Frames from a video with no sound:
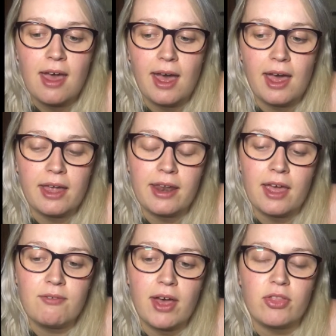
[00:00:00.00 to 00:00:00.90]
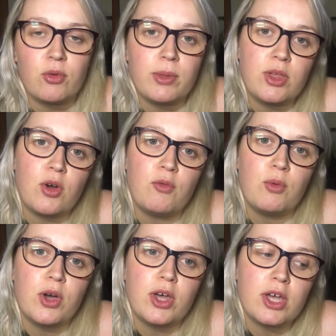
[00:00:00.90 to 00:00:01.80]
and I've had the week off
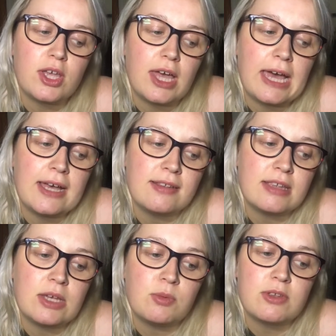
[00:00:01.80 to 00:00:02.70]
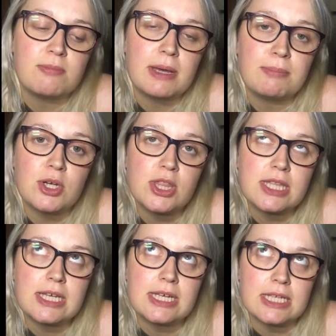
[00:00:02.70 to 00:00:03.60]
work as it was my
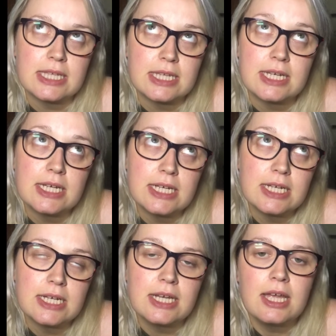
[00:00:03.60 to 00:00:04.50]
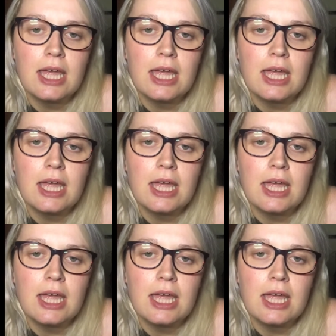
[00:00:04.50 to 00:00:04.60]
birthday yesterday,